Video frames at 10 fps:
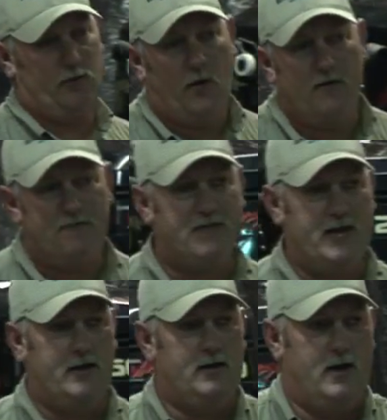12
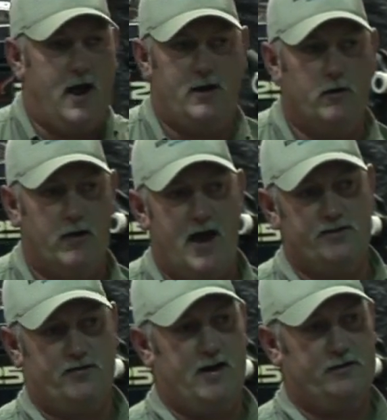feet, and I know
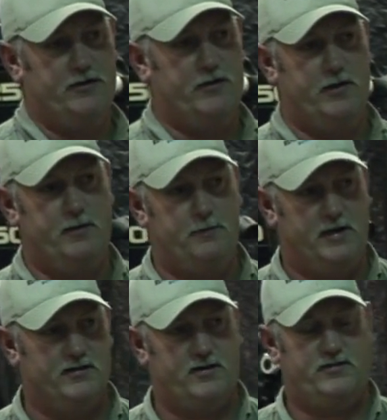guys are out there doing it
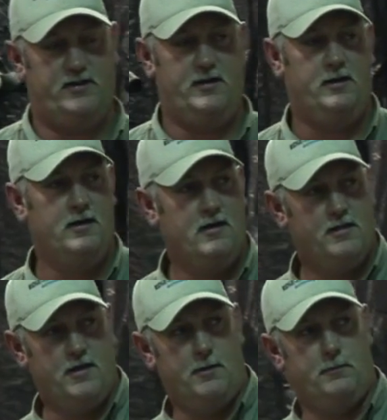because I see
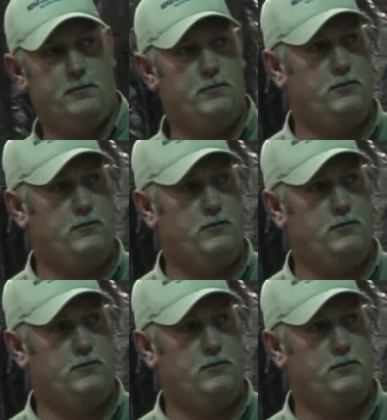them